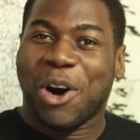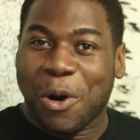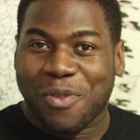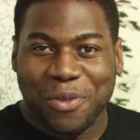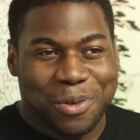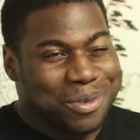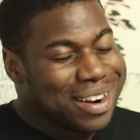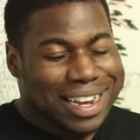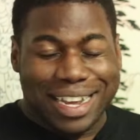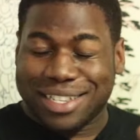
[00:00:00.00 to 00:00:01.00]

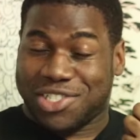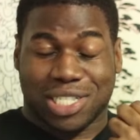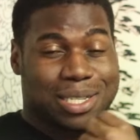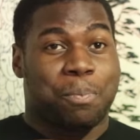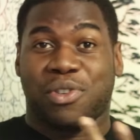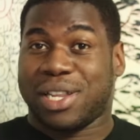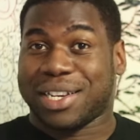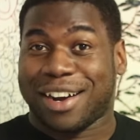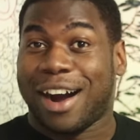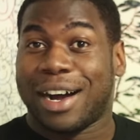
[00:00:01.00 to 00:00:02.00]
overall, it's just a
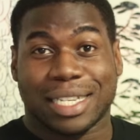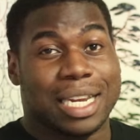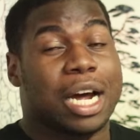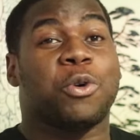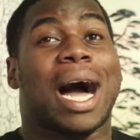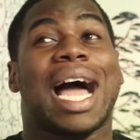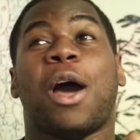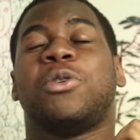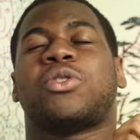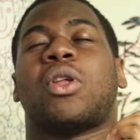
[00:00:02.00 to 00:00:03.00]
brilliant card. Now, I
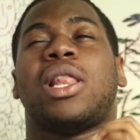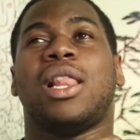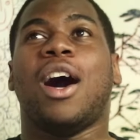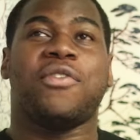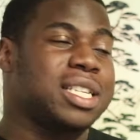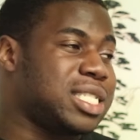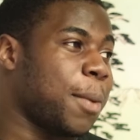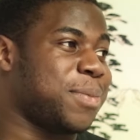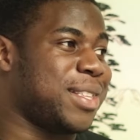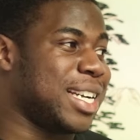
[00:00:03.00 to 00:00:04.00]
also love the
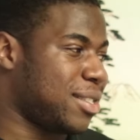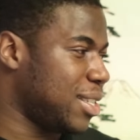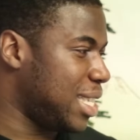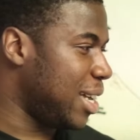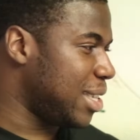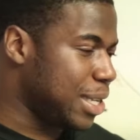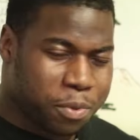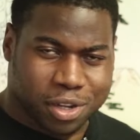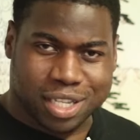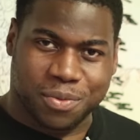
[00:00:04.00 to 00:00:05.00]
subtext at the
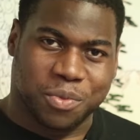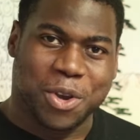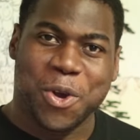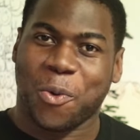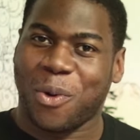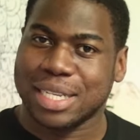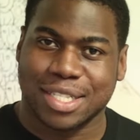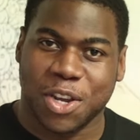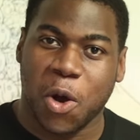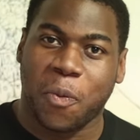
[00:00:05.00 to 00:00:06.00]
bottom where it
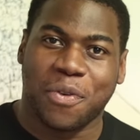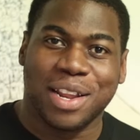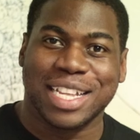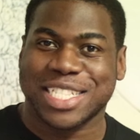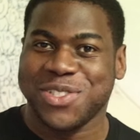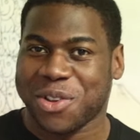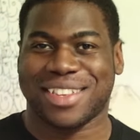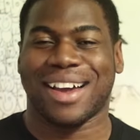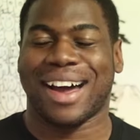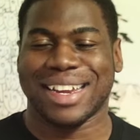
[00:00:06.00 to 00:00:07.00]
says, hopefully it's
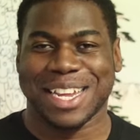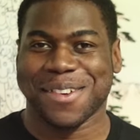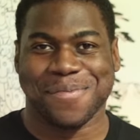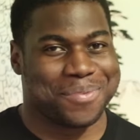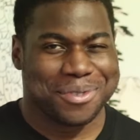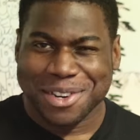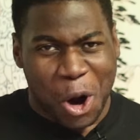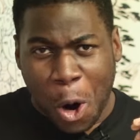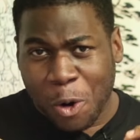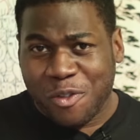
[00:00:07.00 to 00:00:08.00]
not an imp.
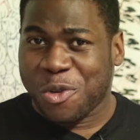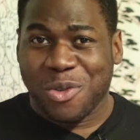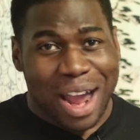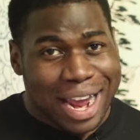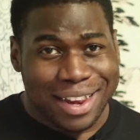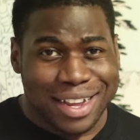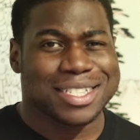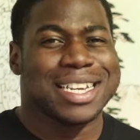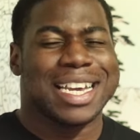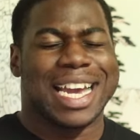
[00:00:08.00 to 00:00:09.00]
Overall,
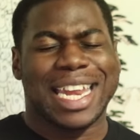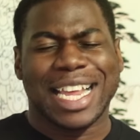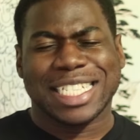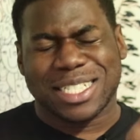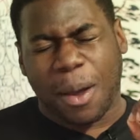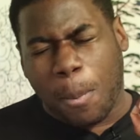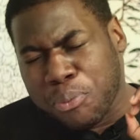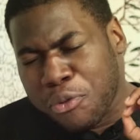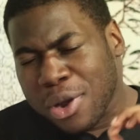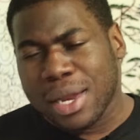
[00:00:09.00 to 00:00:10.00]
Alex, it is a
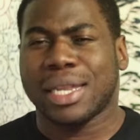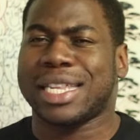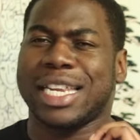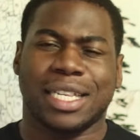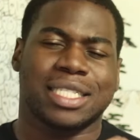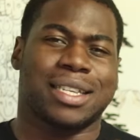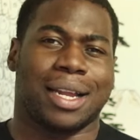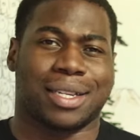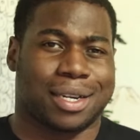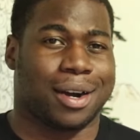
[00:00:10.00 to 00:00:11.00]
brilliantly
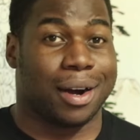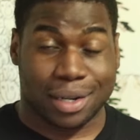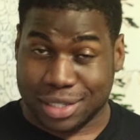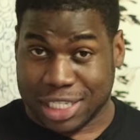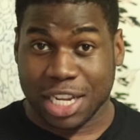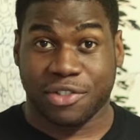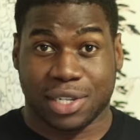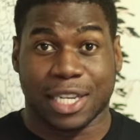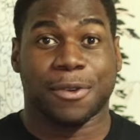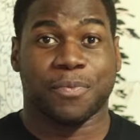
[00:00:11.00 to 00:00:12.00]
designed card.
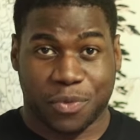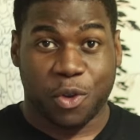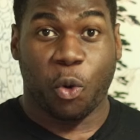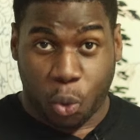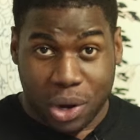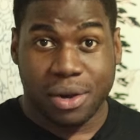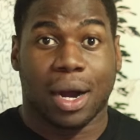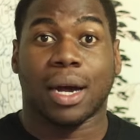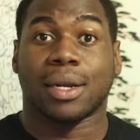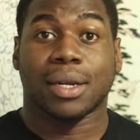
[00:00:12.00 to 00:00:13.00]
Seriously, well
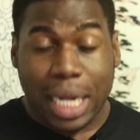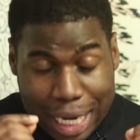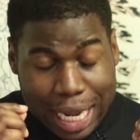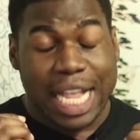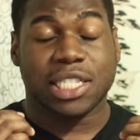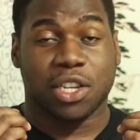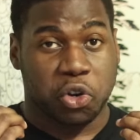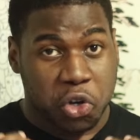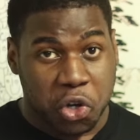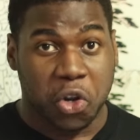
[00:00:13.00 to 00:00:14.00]
done. It's a
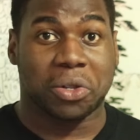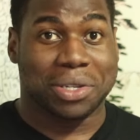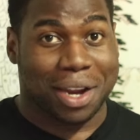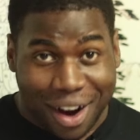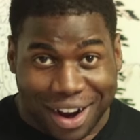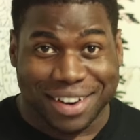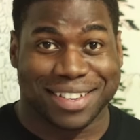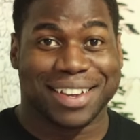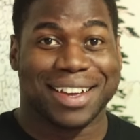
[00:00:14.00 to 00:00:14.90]
good card.